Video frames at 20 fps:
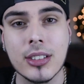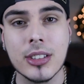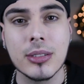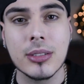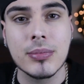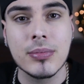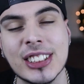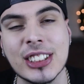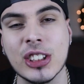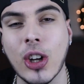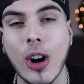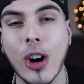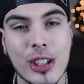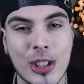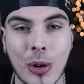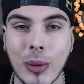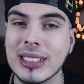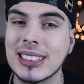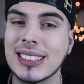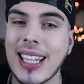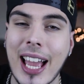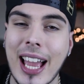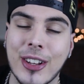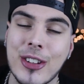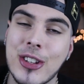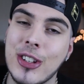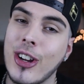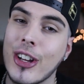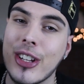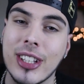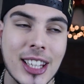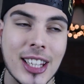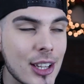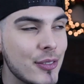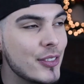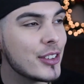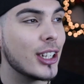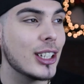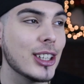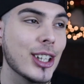It's just an ongoing cycle. You know, you
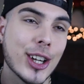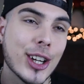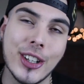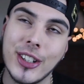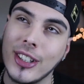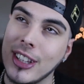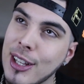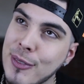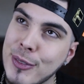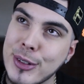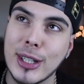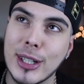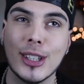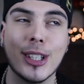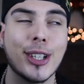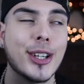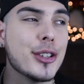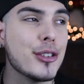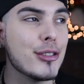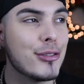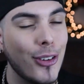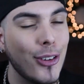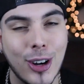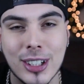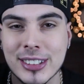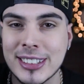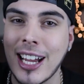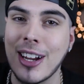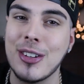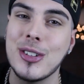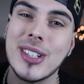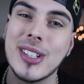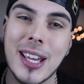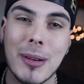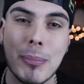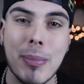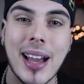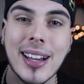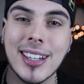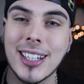live and you learn, you live and you learn, you fall down, you
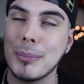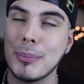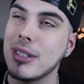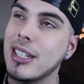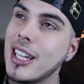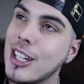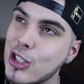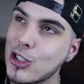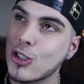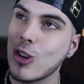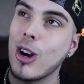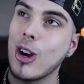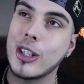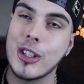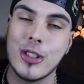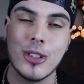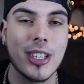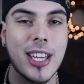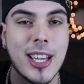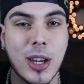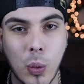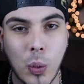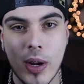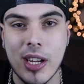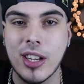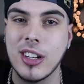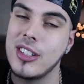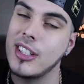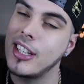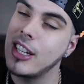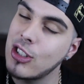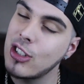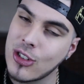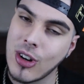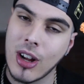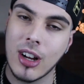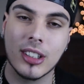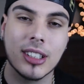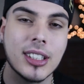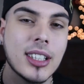get back up, you get stronger, you get weaker, you get
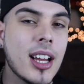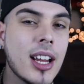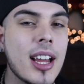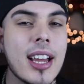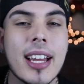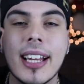stronger.